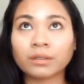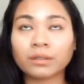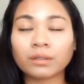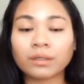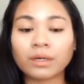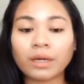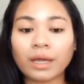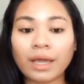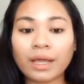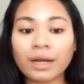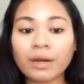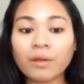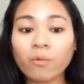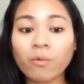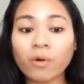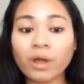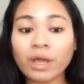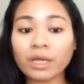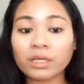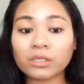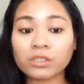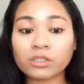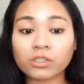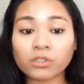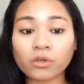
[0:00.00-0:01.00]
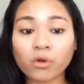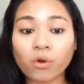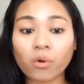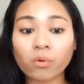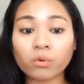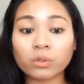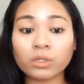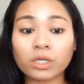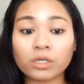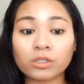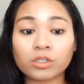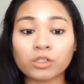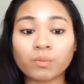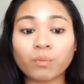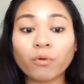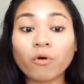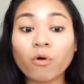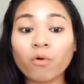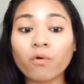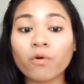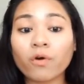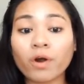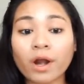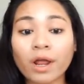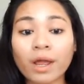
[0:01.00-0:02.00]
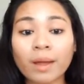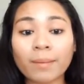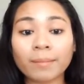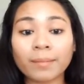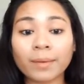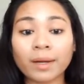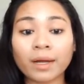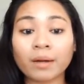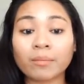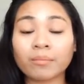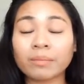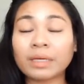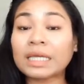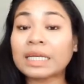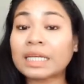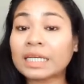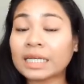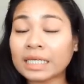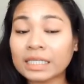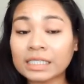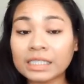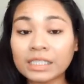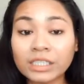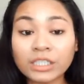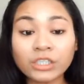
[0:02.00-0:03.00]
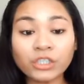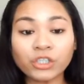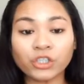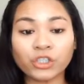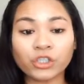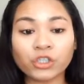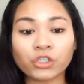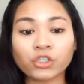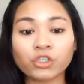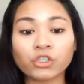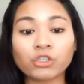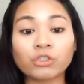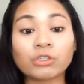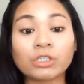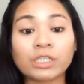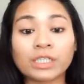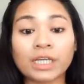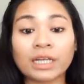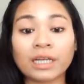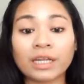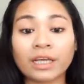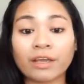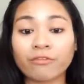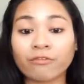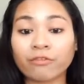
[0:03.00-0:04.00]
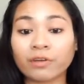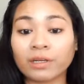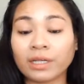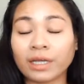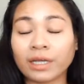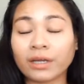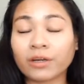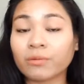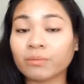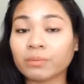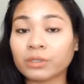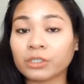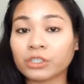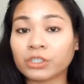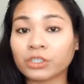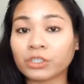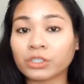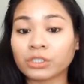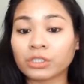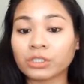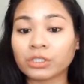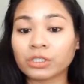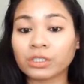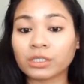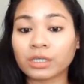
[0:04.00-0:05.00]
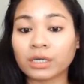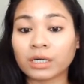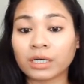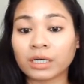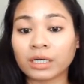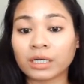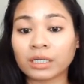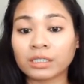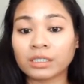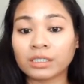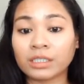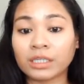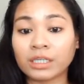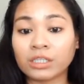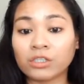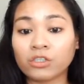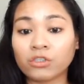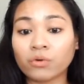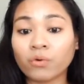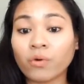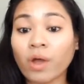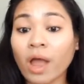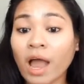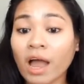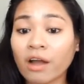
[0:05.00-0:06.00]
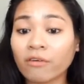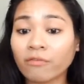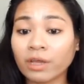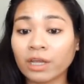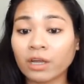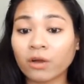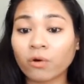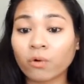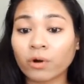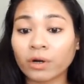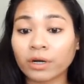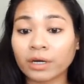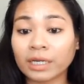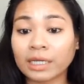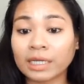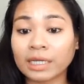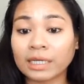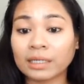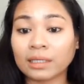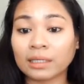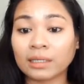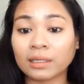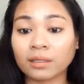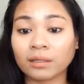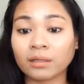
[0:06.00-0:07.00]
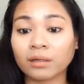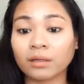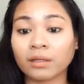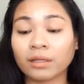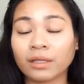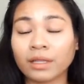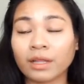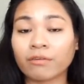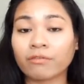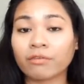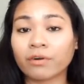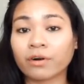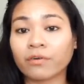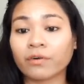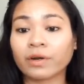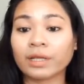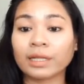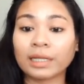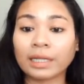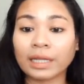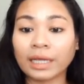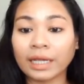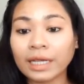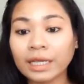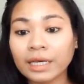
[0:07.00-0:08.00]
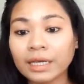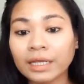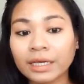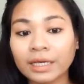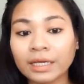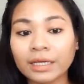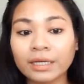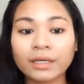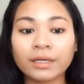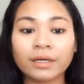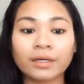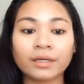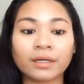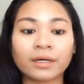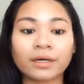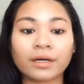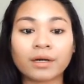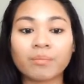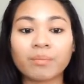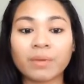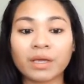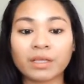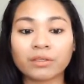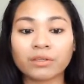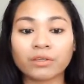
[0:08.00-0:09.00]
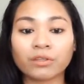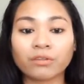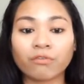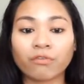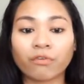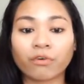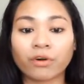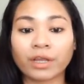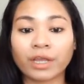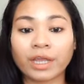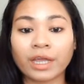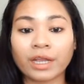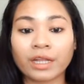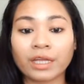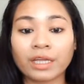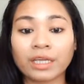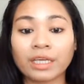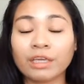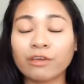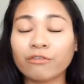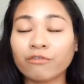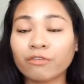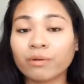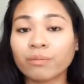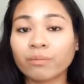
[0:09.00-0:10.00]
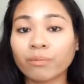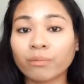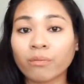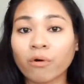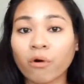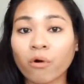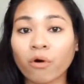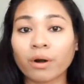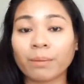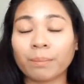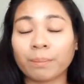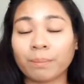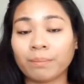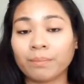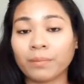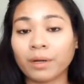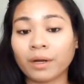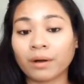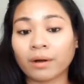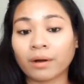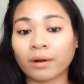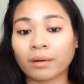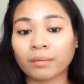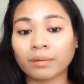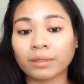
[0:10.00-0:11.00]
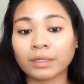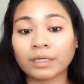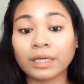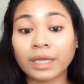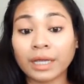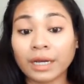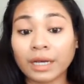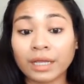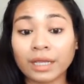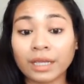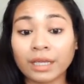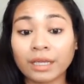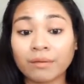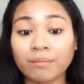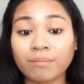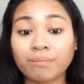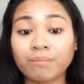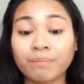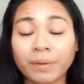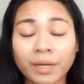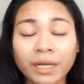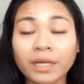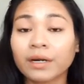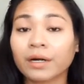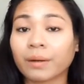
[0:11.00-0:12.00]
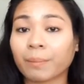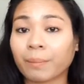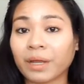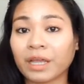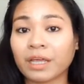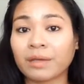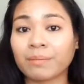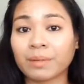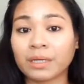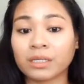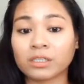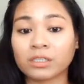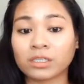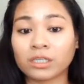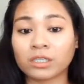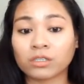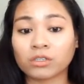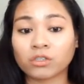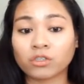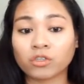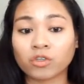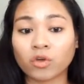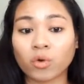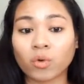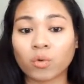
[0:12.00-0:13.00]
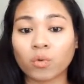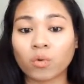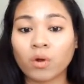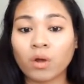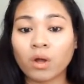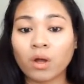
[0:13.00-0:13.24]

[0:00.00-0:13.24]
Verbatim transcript: Anyway, so this program, in addition to daily affiliate commissions, they do have a quirky little never related method for getting even more, getting bigger payments. And so